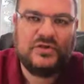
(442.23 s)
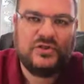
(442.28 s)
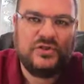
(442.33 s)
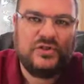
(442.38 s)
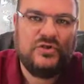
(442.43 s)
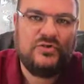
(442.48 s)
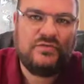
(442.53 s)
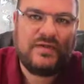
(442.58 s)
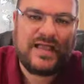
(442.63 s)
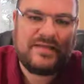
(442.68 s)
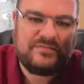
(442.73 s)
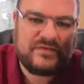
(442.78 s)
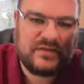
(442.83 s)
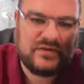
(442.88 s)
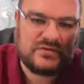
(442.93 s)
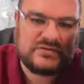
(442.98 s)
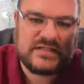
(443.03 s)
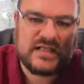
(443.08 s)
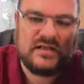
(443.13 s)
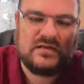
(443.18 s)
you having
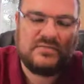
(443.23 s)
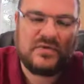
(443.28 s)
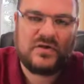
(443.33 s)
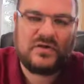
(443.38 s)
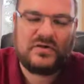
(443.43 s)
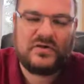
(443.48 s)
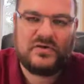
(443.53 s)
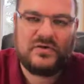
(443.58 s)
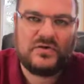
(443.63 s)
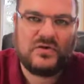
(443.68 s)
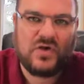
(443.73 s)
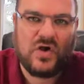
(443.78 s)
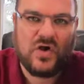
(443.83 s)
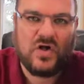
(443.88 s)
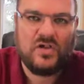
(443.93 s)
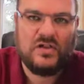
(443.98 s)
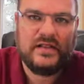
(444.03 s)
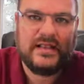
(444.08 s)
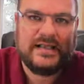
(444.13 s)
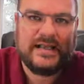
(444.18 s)
your telemarketer
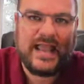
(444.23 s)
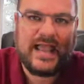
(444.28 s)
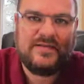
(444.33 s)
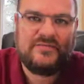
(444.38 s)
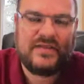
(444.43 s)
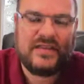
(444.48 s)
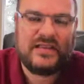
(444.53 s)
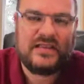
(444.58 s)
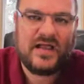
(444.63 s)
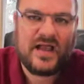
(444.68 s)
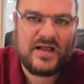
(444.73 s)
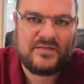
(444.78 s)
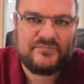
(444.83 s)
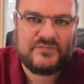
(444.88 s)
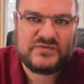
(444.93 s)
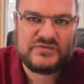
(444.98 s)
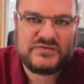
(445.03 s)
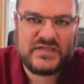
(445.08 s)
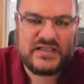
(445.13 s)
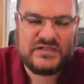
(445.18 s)
call and have a
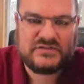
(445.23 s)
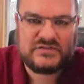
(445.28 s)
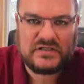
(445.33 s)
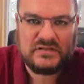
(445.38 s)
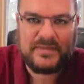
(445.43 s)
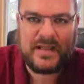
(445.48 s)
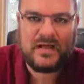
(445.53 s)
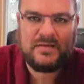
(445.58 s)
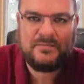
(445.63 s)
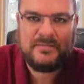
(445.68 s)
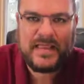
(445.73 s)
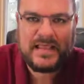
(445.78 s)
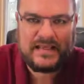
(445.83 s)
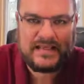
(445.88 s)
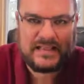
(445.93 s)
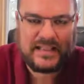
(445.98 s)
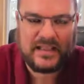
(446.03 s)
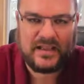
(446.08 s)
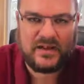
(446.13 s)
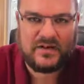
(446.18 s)
conversation about
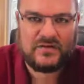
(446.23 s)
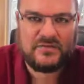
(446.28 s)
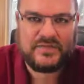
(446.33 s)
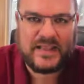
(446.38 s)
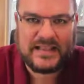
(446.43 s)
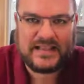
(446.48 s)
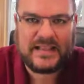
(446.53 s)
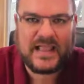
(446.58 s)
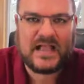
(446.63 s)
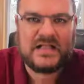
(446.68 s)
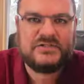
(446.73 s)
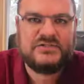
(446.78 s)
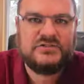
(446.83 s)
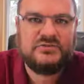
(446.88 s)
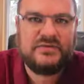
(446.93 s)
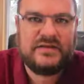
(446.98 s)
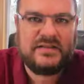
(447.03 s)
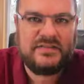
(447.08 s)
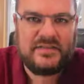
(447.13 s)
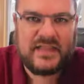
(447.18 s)
Medicare that got
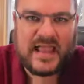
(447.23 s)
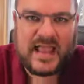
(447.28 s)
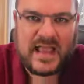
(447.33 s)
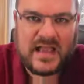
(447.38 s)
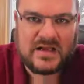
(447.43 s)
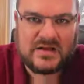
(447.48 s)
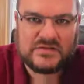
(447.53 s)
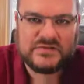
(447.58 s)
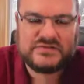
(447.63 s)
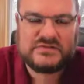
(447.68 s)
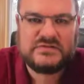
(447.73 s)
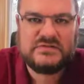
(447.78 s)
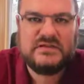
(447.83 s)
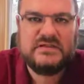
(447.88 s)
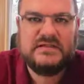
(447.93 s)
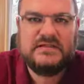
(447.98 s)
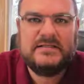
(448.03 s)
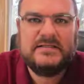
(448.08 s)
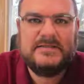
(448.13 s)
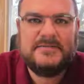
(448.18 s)
you in the house,
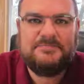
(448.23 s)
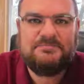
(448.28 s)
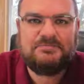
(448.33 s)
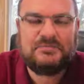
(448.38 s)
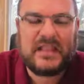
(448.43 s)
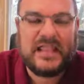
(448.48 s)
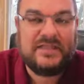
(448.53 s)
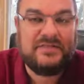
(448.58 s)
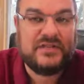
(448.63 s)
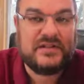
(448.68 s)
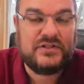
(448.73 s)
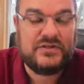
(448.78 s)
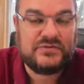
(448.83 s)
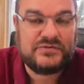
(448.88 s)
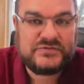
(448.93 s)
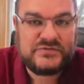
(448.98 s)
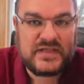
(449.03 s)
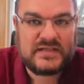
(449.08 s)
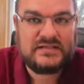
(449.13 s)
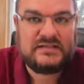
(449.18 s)
and then you
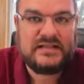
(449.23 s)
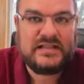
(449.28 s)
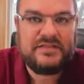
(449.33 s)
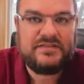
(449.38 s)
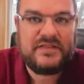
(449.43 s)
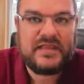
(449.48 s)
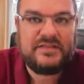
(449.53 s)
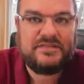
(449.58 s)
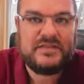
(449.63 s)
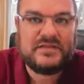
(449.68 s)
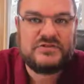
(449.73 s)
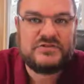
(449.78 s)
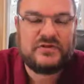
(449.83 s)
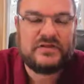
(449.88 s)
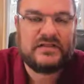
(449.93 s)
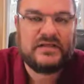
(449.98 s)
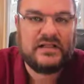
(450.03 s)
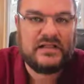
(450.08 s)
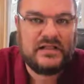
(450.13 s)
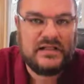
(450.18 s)
suddenly think that you're
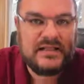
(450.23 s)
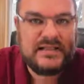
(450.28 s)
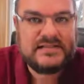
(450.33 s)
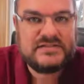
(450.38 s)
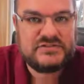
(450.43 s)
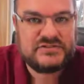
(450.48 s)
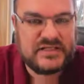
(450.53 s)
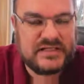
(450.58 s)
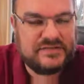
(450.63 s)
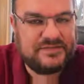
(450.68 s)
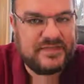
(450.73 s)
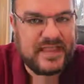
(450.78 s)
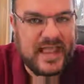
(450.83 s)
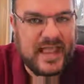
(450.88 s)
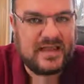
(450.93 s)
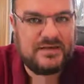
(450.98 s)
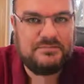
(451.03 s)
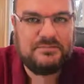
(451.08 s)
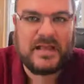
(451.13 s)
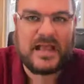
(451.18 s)
going to clean sheet
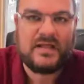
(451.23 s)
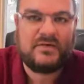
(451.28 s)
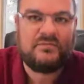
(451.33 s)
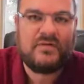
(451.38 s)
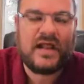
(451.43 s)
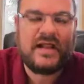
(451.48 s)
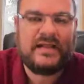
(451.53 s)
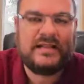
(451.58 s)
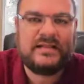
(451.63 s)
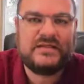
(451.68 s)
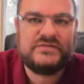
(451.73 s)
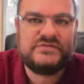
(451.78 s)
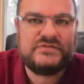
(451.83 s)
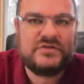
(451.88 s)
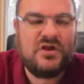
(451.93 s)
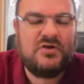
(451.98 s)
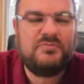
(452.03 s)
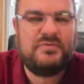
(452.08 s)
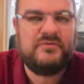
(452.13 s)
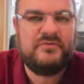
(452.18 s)
that by writing a
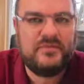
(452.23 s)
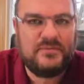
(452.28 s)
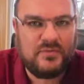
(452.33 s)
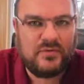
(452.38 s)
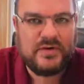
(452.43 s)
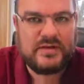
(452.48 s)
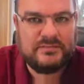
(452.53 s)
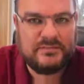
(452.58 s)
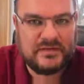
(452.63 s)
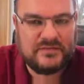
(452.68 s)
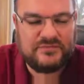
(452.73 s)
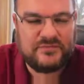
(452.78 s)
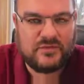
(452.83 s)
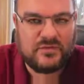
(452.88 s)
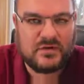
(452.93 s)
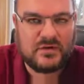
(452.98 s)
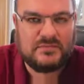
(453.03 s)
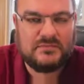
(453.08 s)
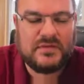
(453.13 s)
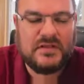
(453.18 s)
scope of appointment
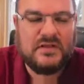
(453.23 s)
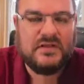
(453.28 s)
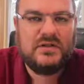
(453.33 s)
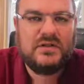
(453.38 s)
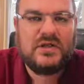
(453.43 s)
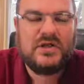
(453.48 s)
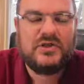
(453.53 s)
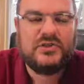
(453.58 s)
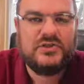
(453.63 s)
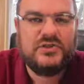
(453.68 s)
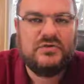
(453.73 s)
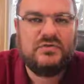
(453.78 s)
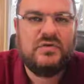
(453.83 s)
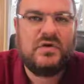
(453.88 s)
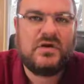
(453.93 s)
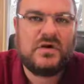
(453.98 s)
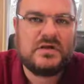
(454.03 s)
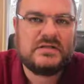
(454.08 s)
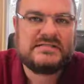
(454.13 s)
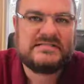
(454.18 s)
form, you
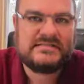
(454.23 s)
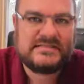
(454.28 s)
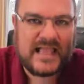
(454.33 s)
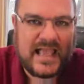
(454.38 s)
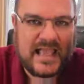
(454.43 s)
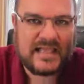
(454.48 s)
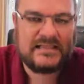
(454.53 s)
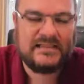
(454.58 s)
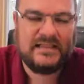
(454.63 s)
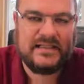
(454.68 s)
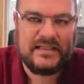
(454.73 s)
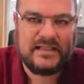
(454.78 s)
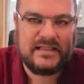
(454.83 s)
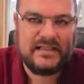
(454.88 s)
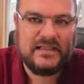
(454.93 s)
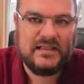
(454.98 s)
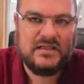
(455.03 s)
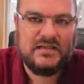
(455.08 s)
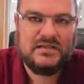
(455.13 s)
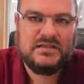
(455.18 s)
are
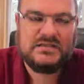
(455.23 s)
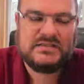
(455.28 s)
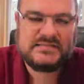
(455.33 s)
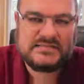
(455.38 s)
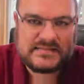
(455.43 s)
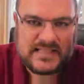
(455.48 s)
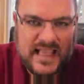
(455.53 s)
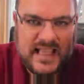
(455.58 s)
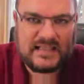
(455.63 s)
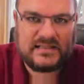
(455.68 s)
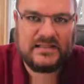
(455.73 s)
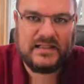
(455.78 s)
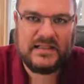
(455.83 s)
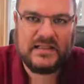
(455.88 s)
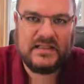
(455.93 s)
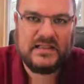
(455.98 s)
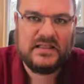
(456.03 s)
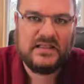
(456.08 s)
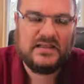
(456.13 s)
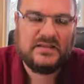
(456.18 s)
sadly,
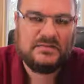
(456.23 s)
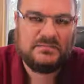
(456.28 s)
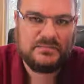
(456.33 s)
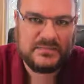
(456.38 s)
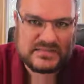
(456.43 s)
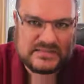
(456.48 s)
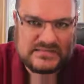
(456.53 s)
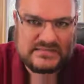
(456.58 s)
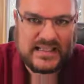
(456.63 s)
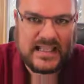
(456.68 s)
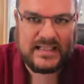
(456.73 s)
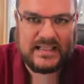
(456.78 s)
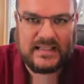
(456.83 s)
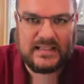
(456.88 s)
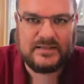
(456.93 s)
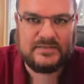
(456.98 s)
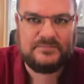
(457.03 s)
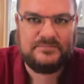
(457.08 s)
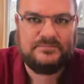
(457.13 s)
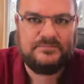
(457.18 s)
sadly
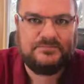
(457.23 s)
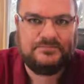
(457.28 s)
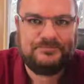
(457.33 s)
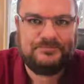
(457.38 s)
mistaken.